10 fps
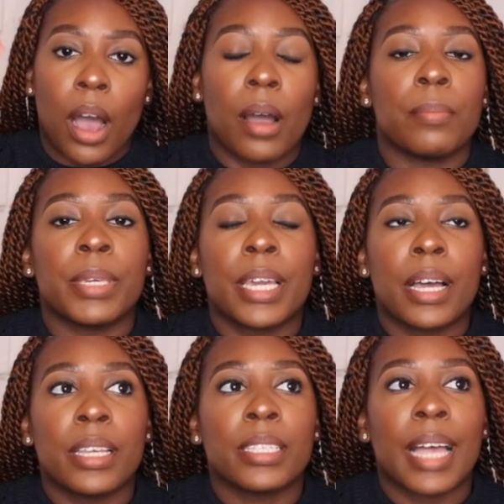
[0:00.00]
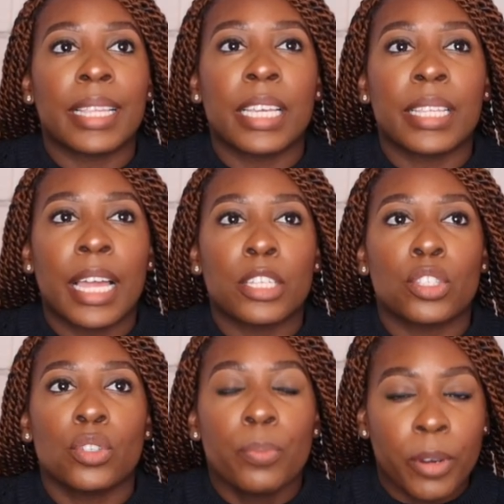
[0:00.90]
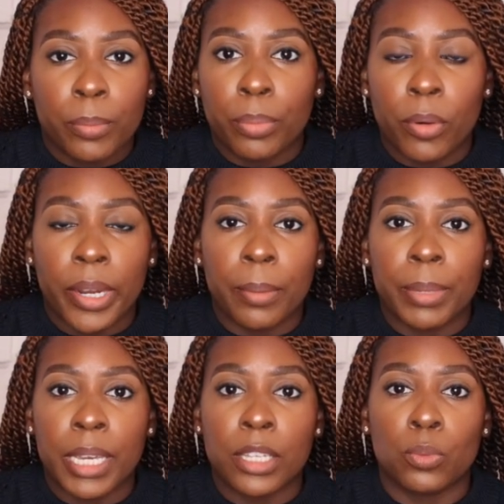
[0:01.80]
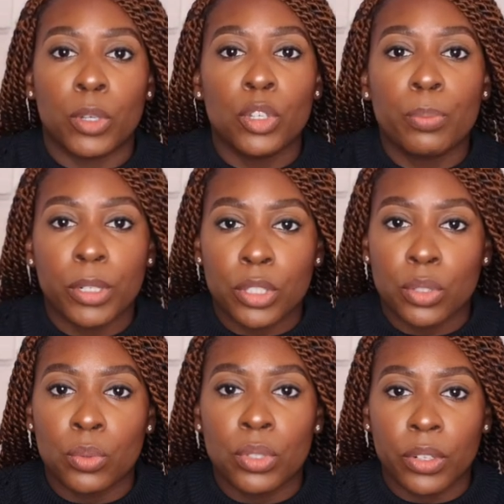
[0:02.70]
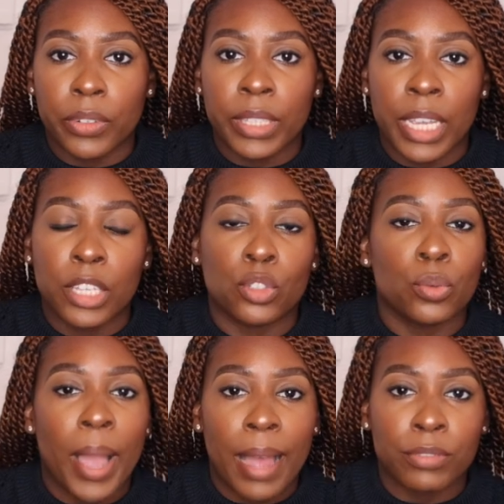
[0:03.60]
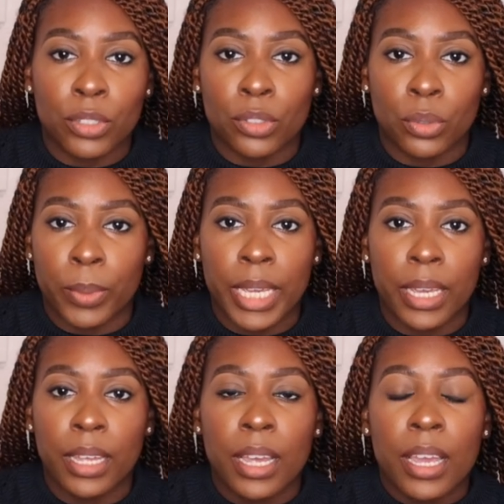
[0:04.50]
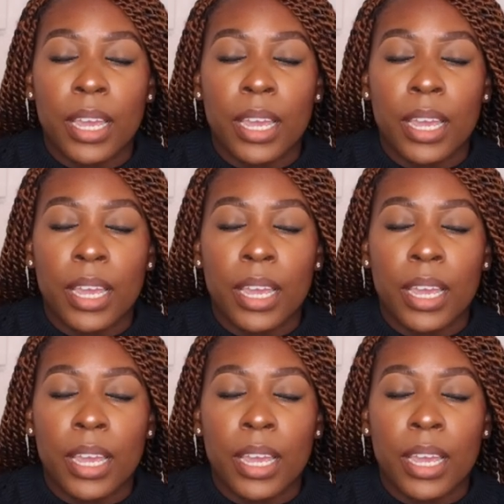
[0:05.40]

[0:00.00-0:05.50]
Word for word: Um, because I think that is super important because when you pursue certain things, you have to do it